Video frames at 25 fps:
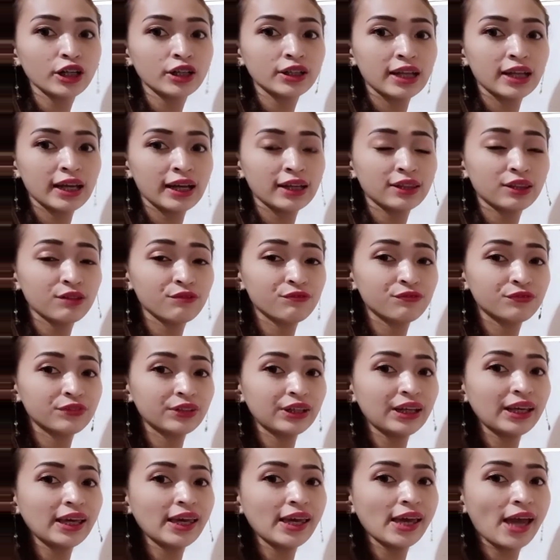negative
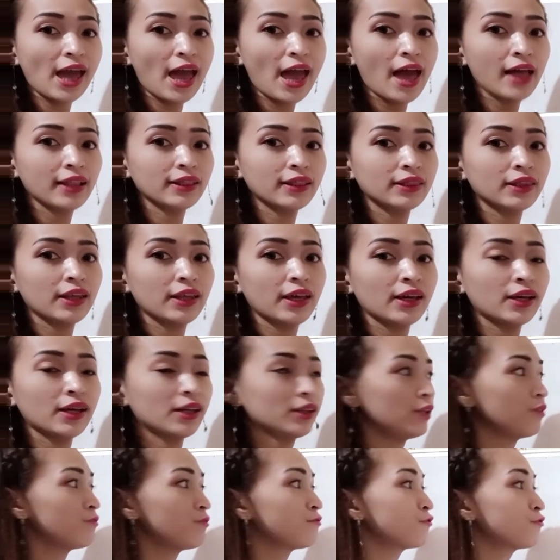3, and
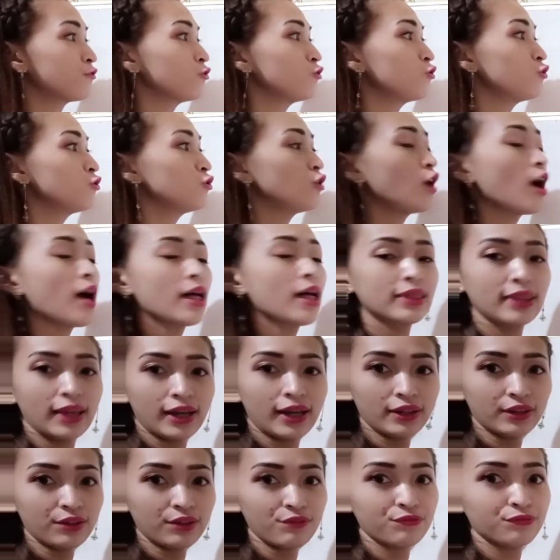negative 2,
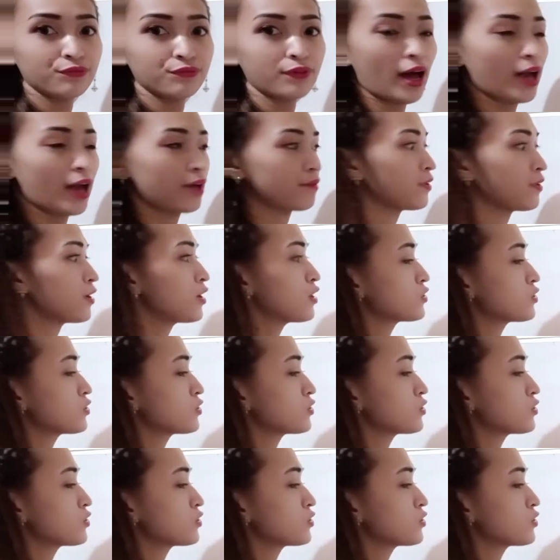negative 5.